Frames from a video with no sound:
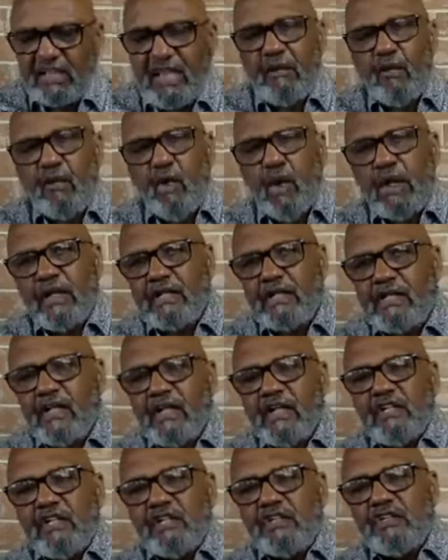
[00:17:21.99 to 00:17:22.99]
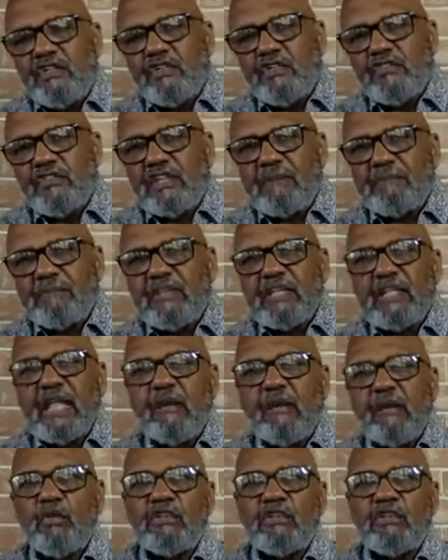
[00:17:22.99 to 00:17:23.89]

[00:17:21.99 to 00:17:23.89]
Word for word: They wanted to do something that